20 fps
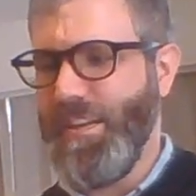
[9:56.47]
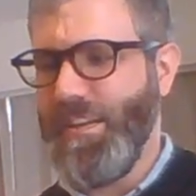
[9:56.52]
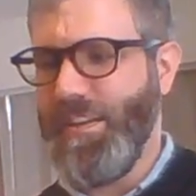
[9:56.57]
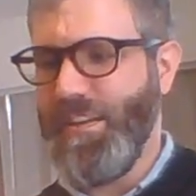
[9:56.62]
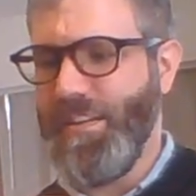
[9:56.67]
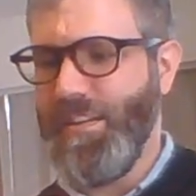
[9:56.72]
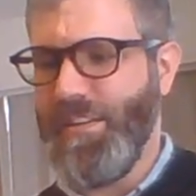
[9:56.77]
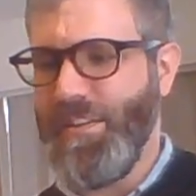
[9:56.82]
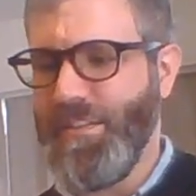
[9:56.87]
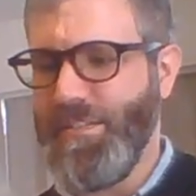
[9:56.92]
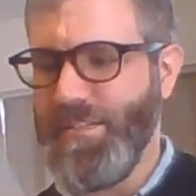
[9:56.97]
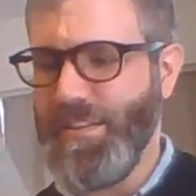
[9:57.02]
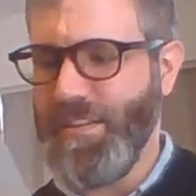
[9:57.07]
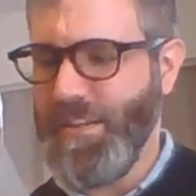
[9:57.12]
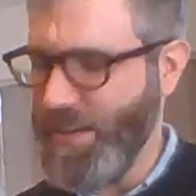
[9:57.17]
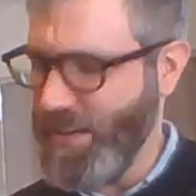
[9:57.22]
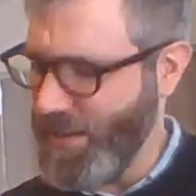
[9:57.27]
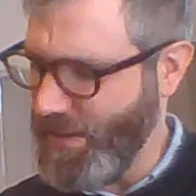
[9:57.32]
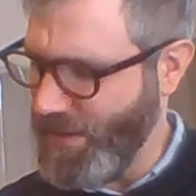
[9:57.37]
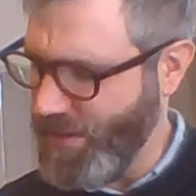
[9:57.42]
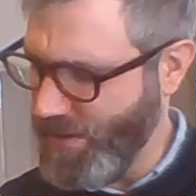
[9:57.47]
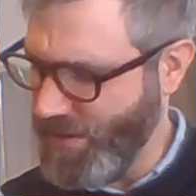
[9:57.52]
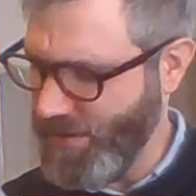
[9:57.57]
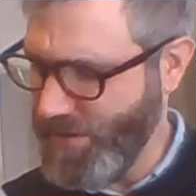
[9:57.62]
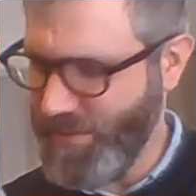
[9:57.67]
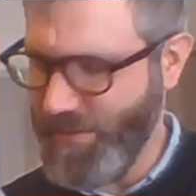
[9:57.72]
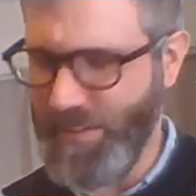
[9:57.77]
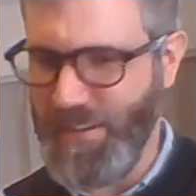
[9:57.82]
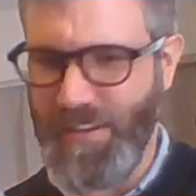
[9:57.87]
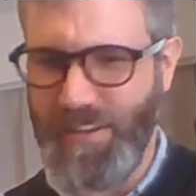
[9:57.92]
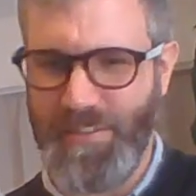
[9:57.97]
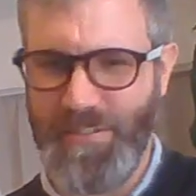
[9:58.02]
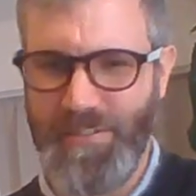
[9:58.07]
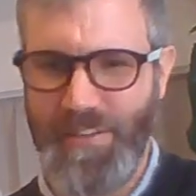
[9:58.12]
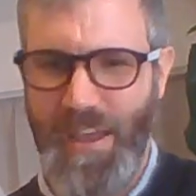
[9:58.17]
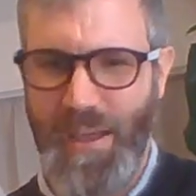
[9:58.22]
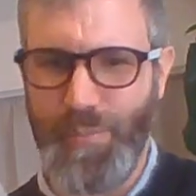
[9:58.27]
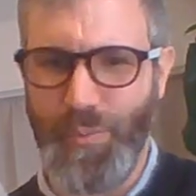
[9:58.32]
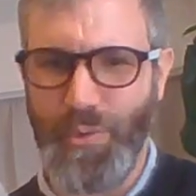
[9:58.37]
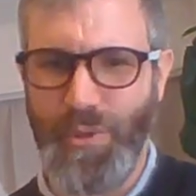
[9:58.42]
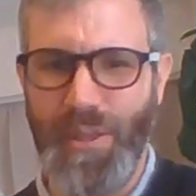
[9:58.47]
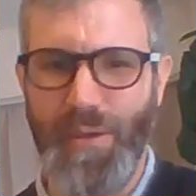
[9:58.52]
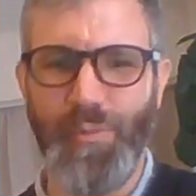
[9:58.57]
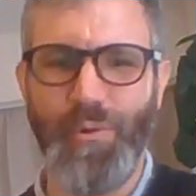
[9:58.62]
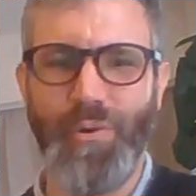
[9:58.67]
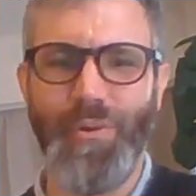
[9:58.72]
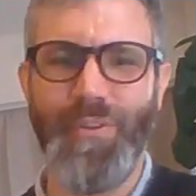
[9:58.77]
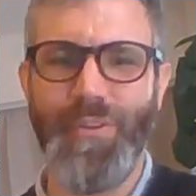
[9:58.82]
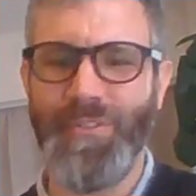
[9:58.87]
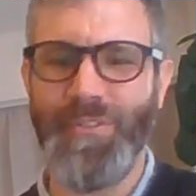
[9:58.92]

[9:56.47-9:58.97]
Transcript: And yeah, Apple label.